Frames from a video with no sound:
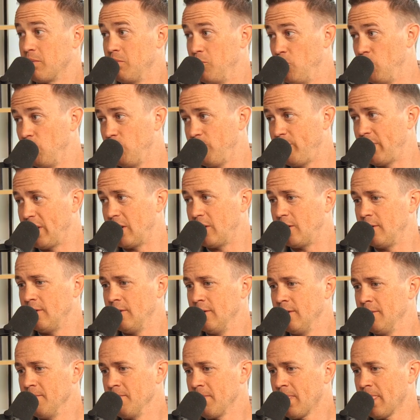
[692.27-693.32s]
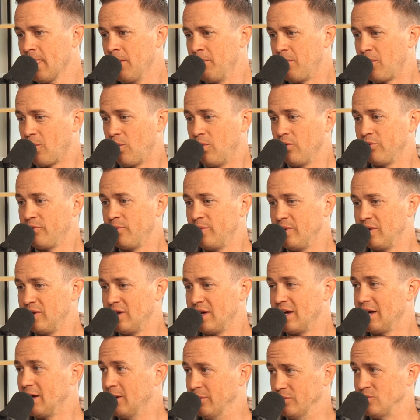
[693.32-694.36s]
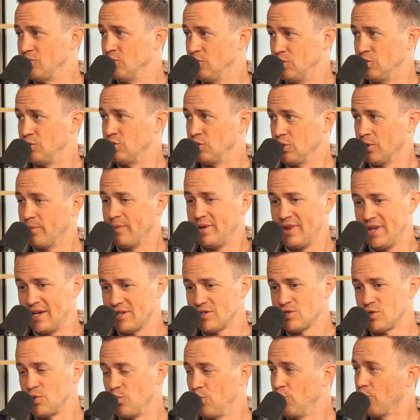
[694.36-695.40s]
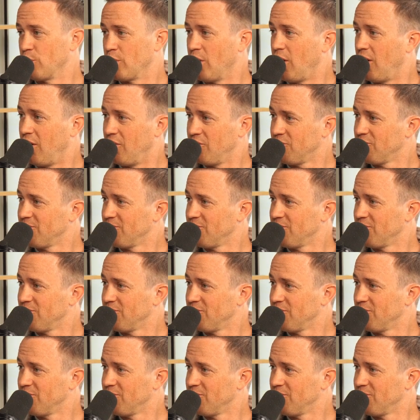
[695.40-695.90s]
move better. But ultimately, it helps you determine that's the root cause.